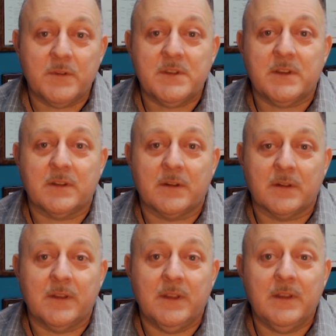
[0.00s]

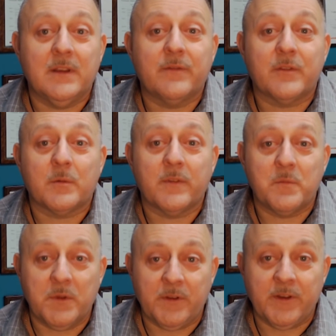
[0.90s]
particularly if they're with
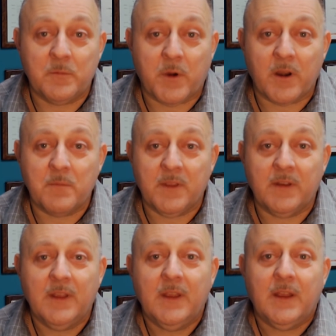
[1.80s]
the building
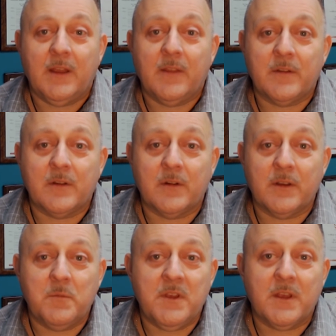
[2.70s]
department and they're
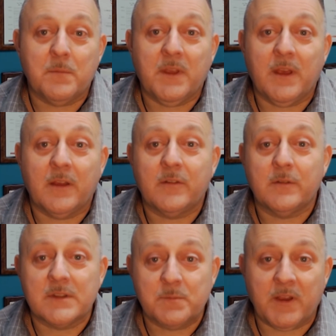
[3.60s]
going to be coming out to
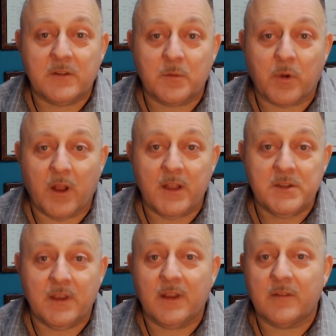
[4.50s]
inspect your
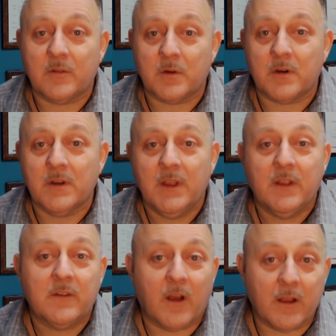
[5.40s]
project or
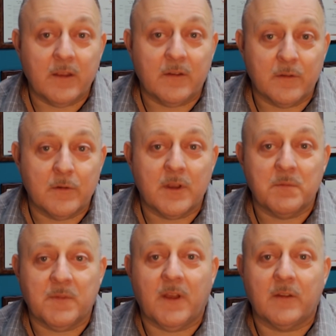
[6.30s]
talking to who
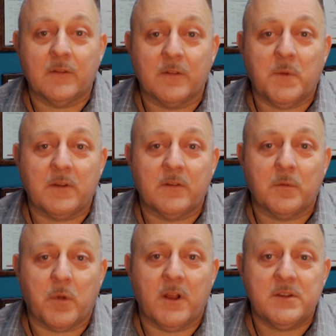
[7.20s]
comes out to inspect your
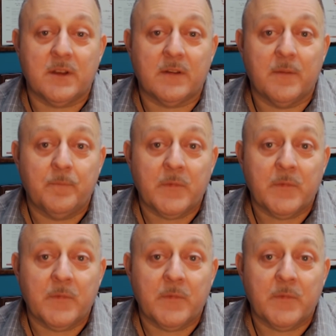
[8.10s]
project.